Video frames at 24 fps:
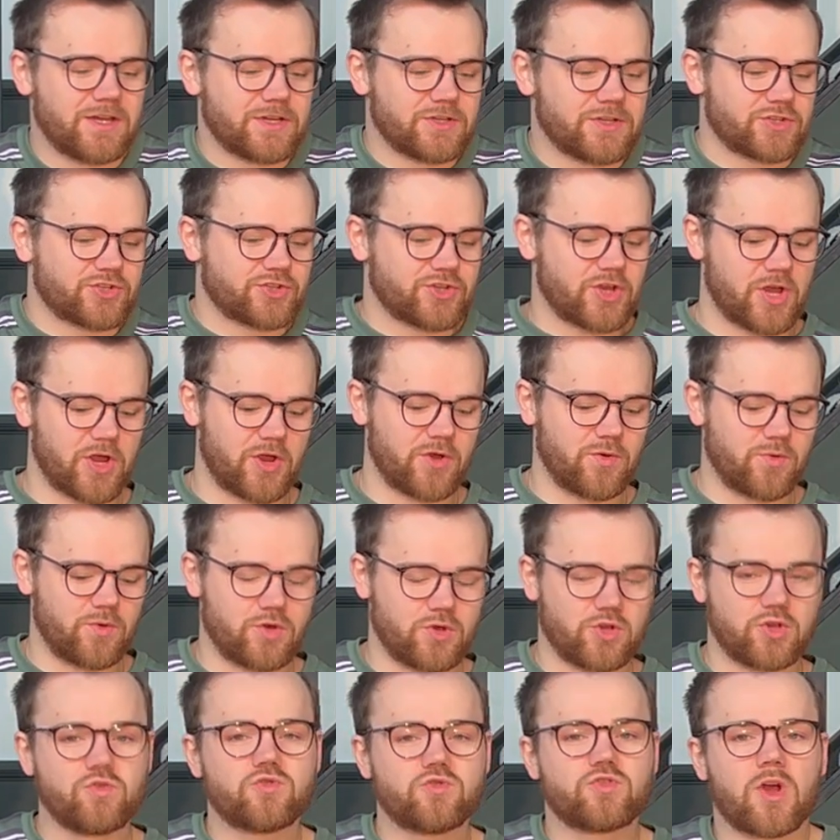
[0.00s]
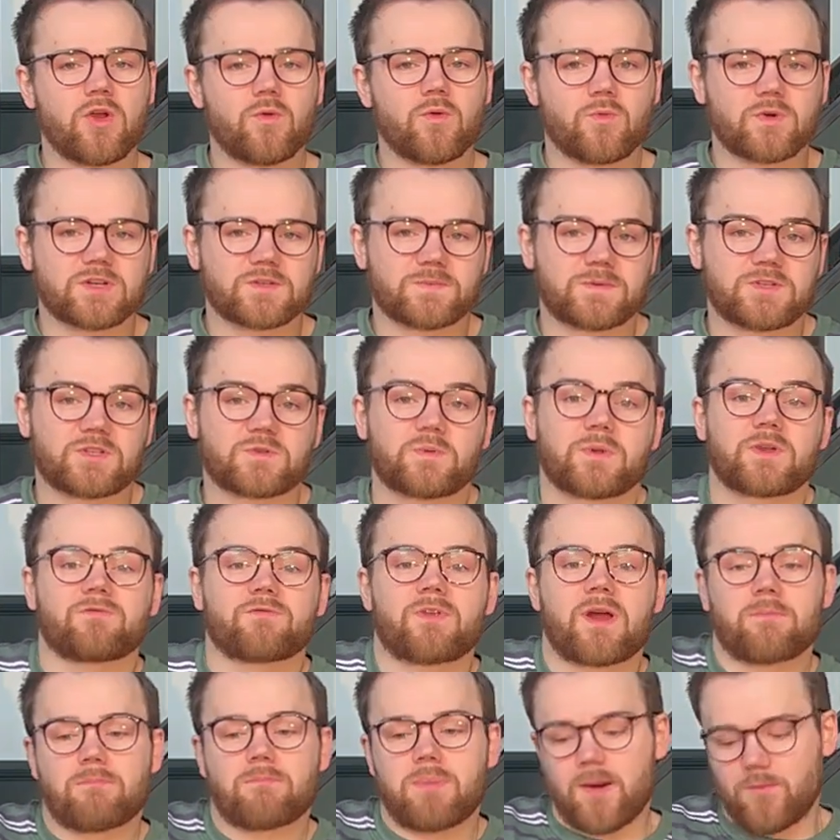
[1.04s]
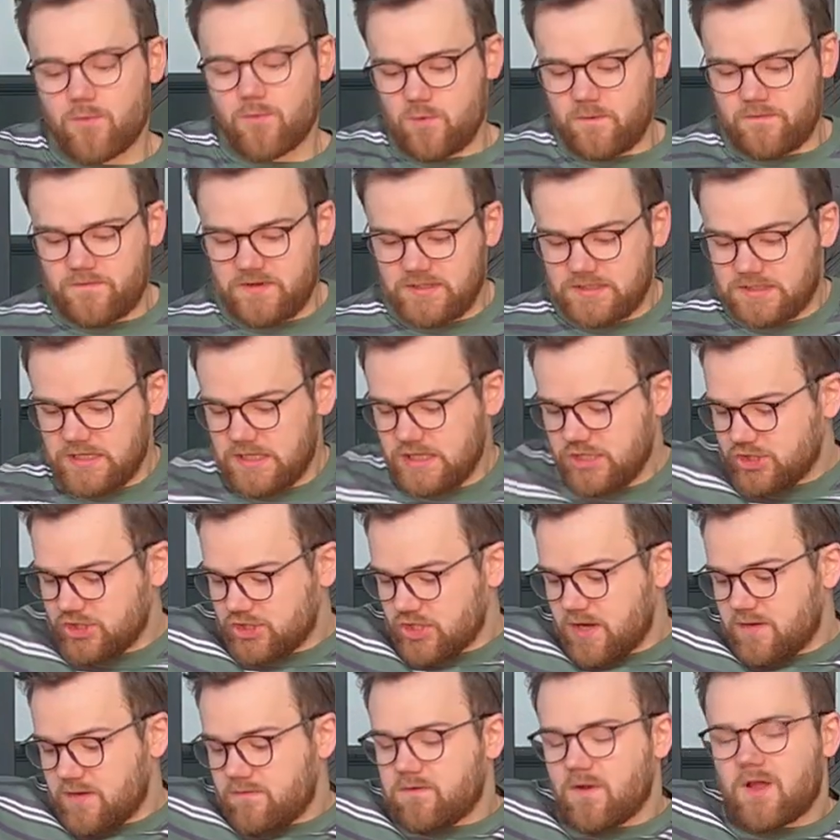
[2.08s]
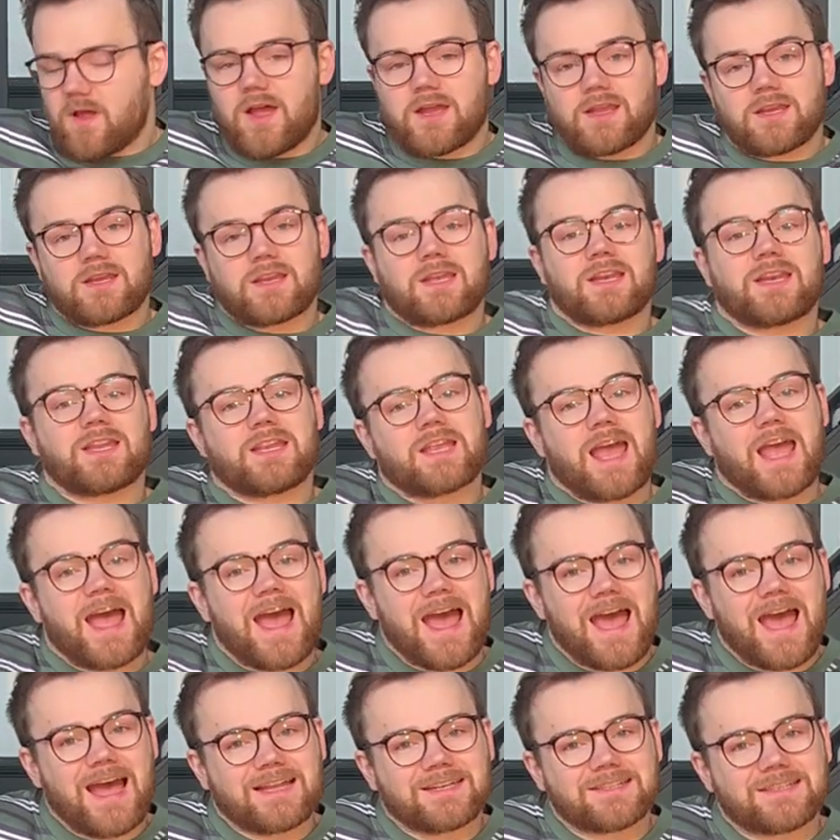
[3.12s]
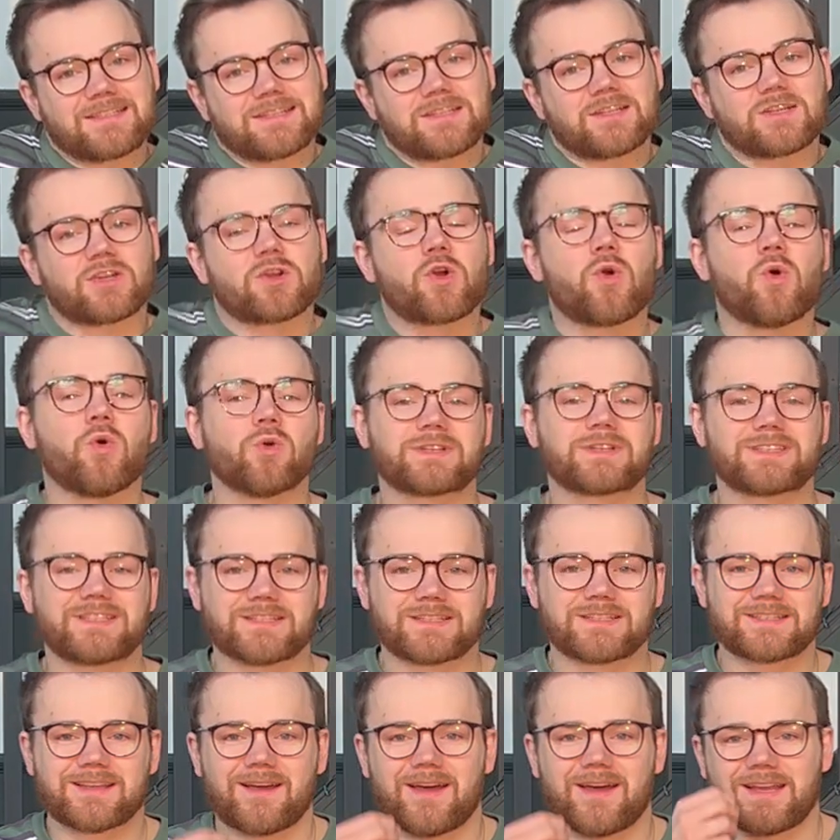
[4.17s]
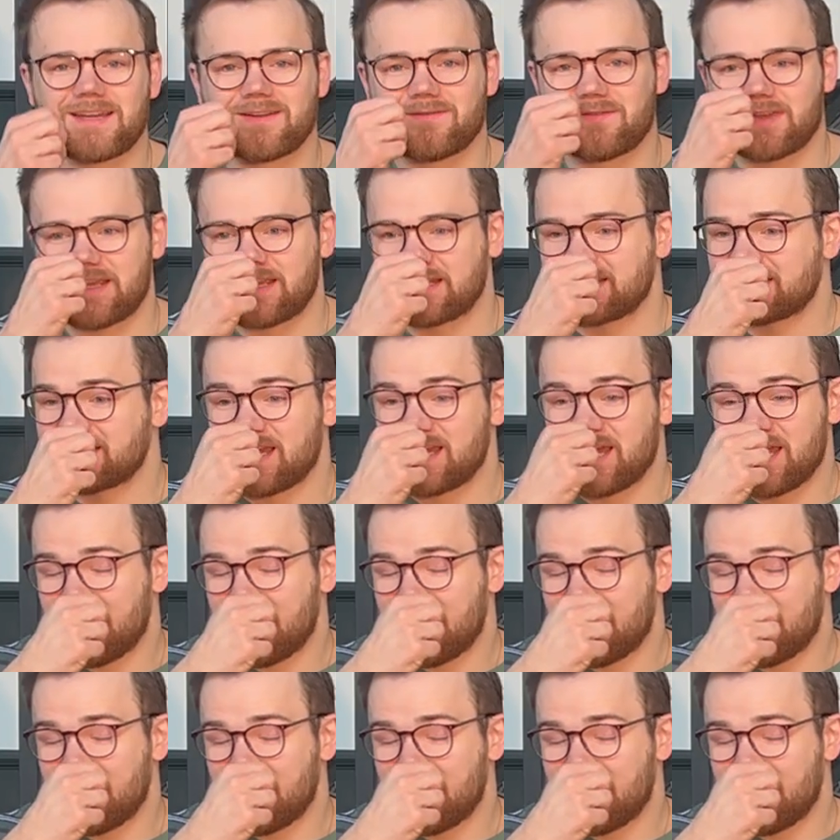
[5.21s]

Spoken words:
So you don't want to be swinging around pummel with your t-shirt flying and getting your hand caught inside of it.